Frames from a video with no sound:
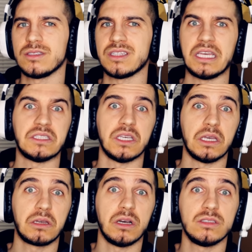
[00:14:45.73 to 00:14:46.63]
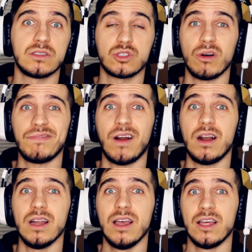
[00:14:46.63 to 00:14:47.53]
stacey because so
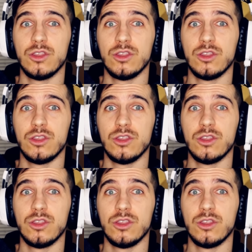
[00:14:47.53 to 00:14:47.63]
far